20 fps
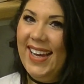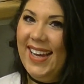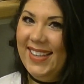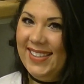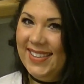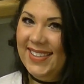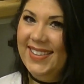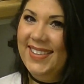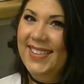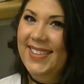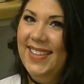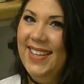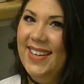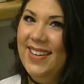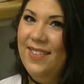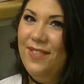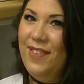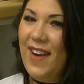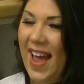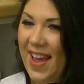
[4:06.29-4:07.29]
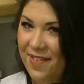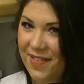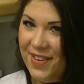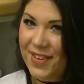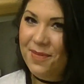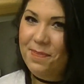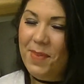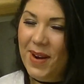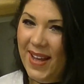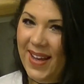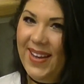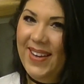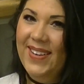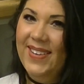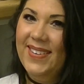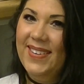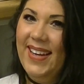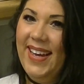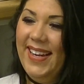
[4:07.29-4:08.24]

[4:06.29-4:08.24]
is flavoured blue.